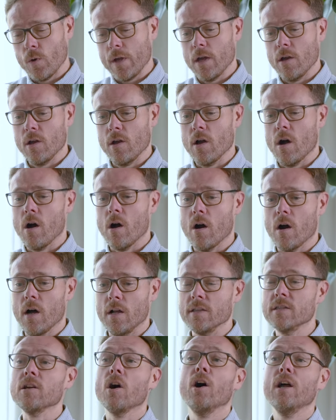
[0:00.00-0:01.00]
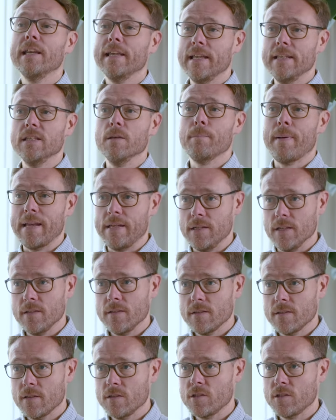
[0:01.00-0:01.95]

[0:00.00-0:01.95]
We are entirely independent.